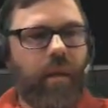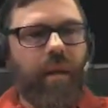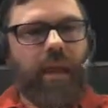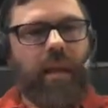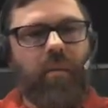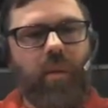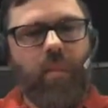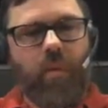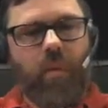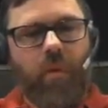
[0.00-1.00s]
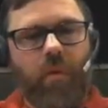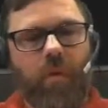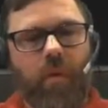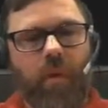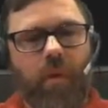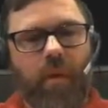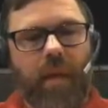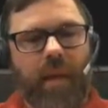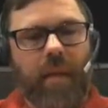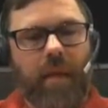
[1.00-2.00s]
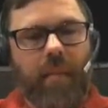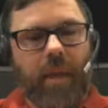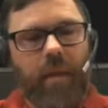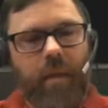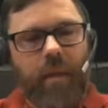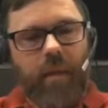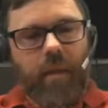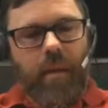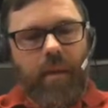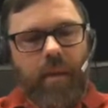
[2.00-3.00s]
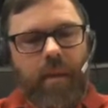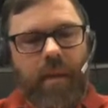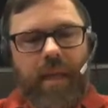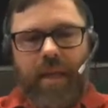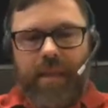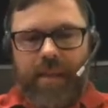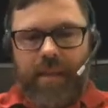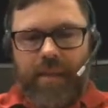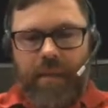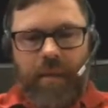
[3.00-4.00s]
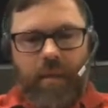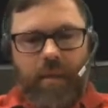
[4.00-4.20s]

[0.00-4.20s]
I can remove that comment and then I can save it,